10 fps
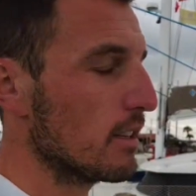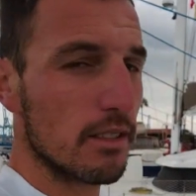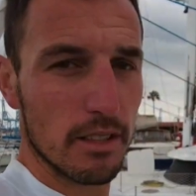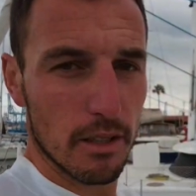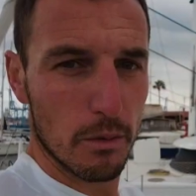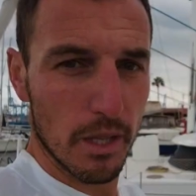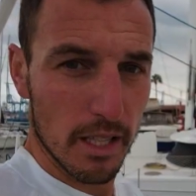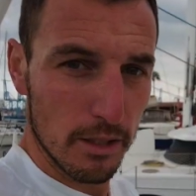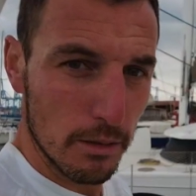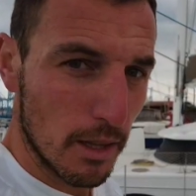So what
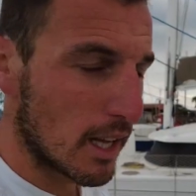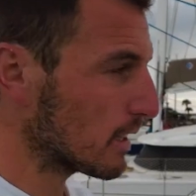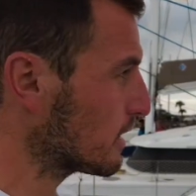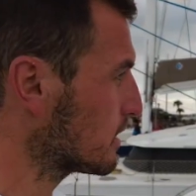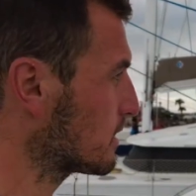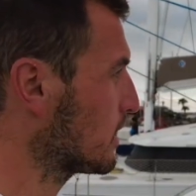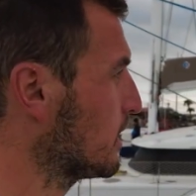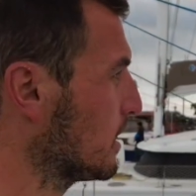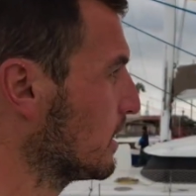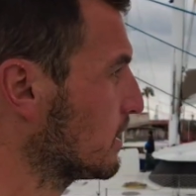I do like is
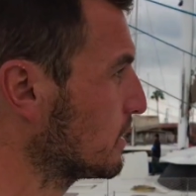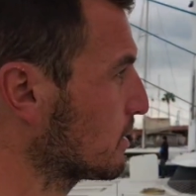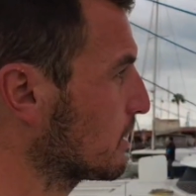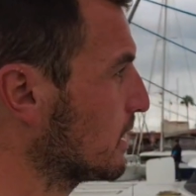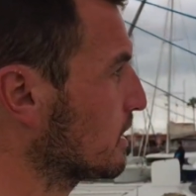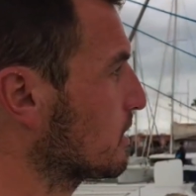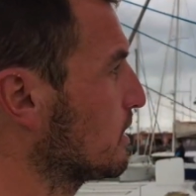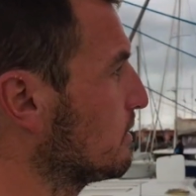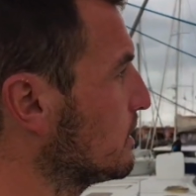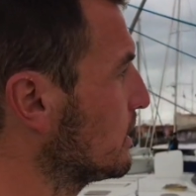that you can
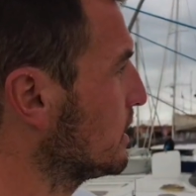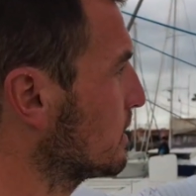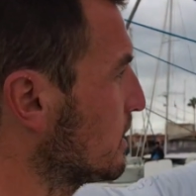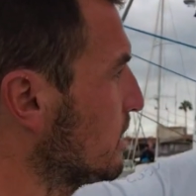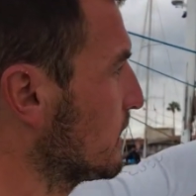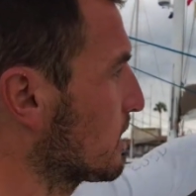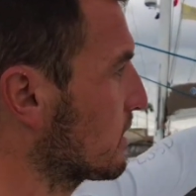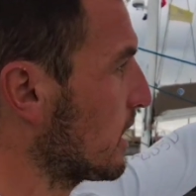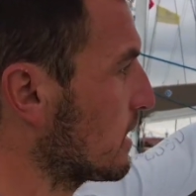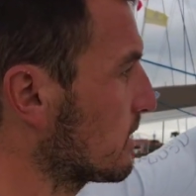actually very easily
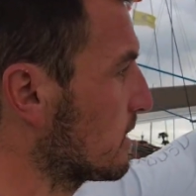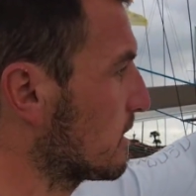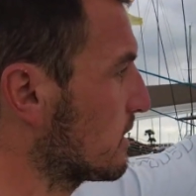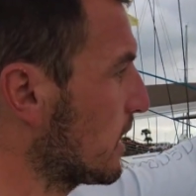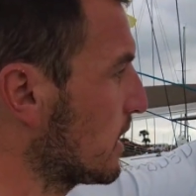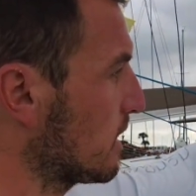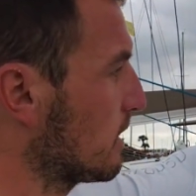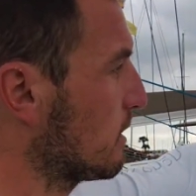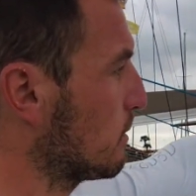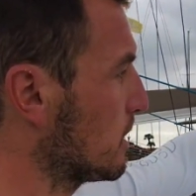access the sail
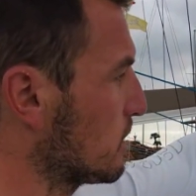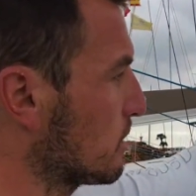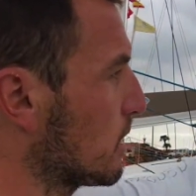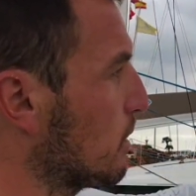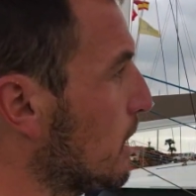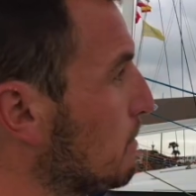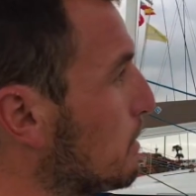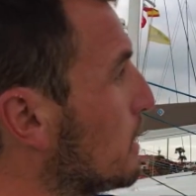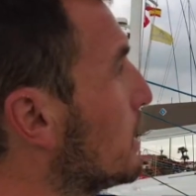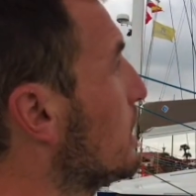once you go up,
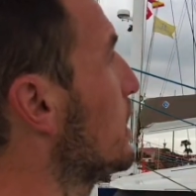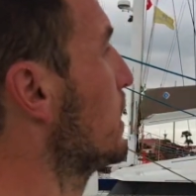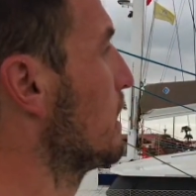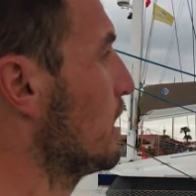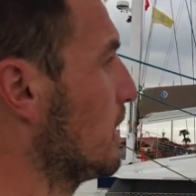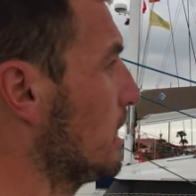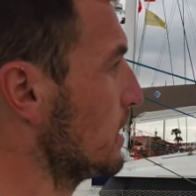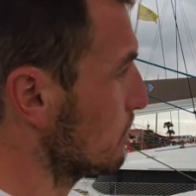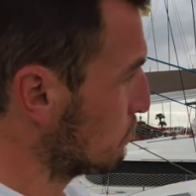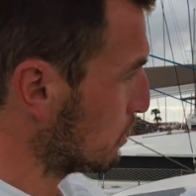
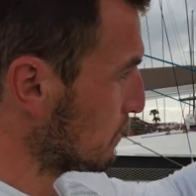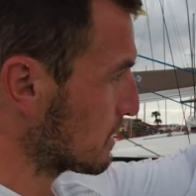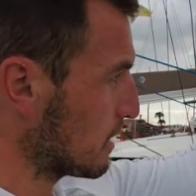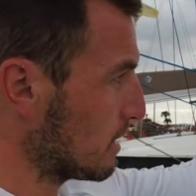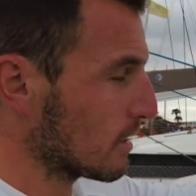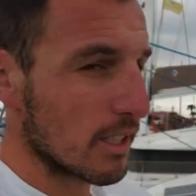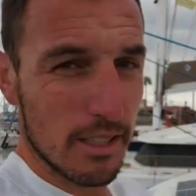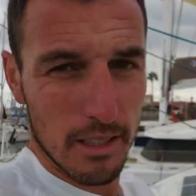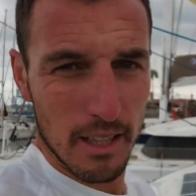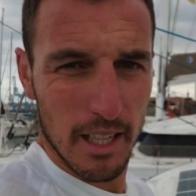and the boom is long.
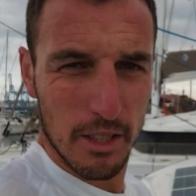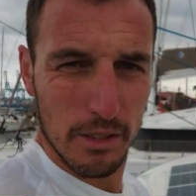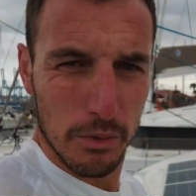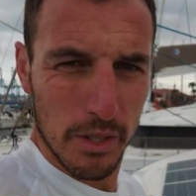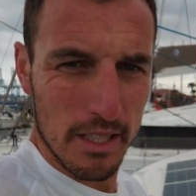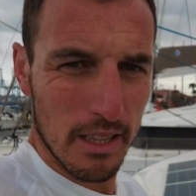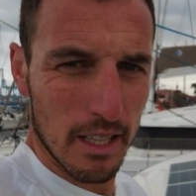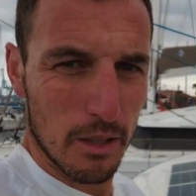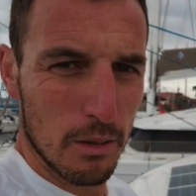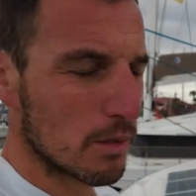It's not like on the recent
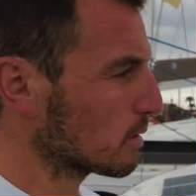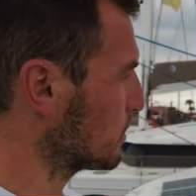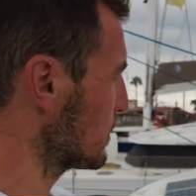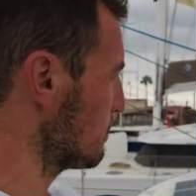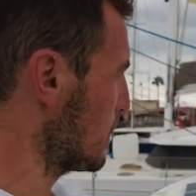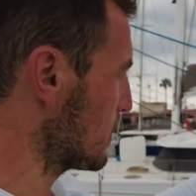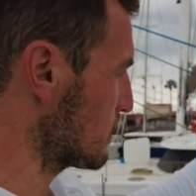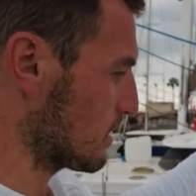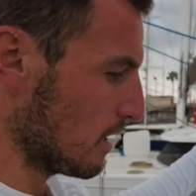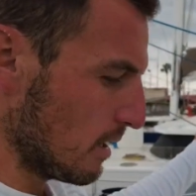lagoons where the
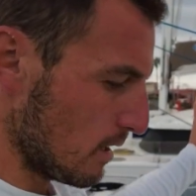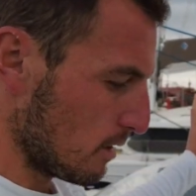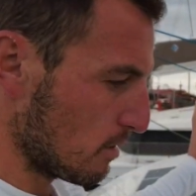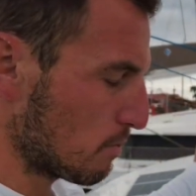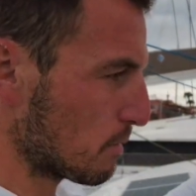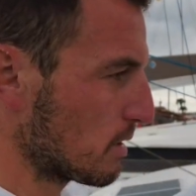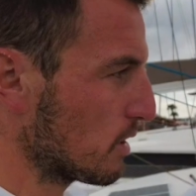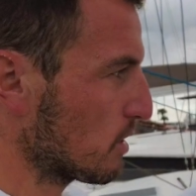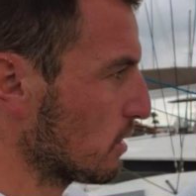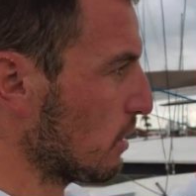mast, is
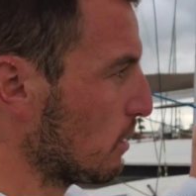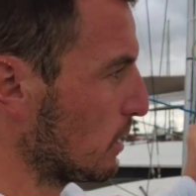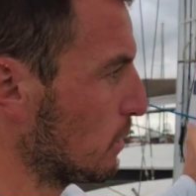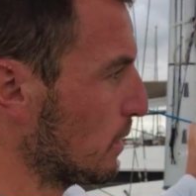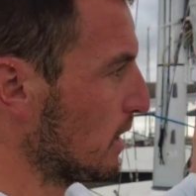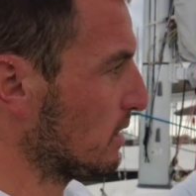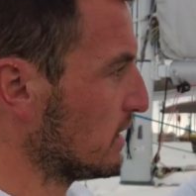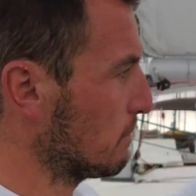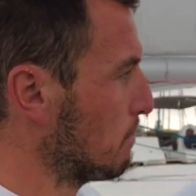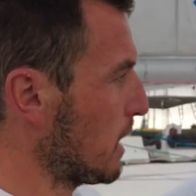positioned all the way on
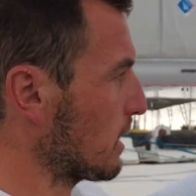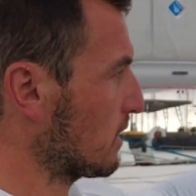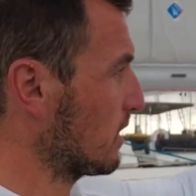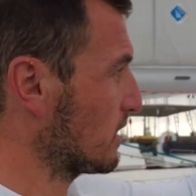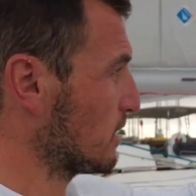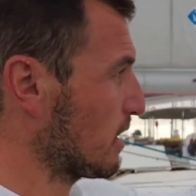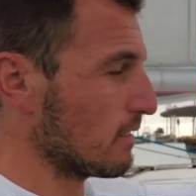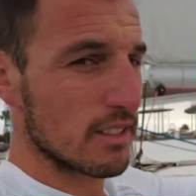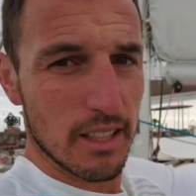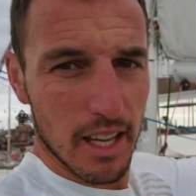the back, and then you
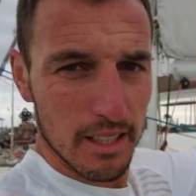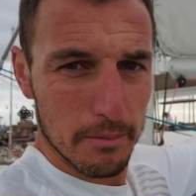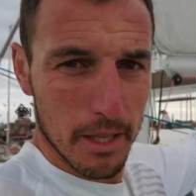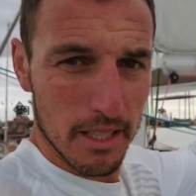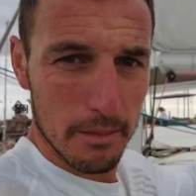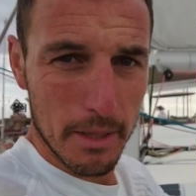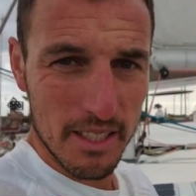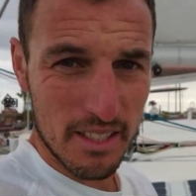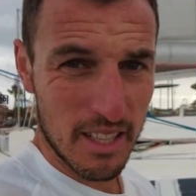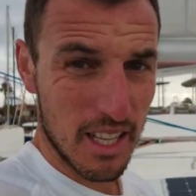have a tiny
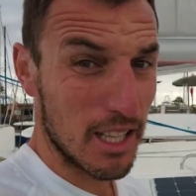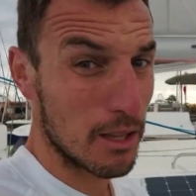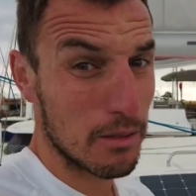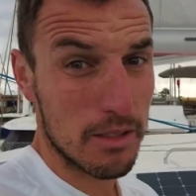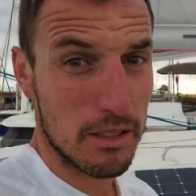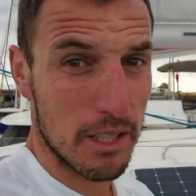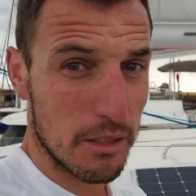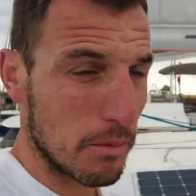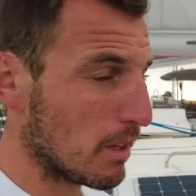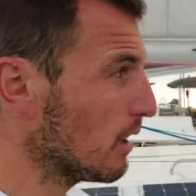mainsail. It looks
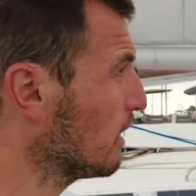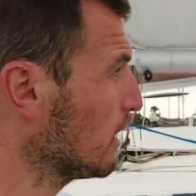terrible.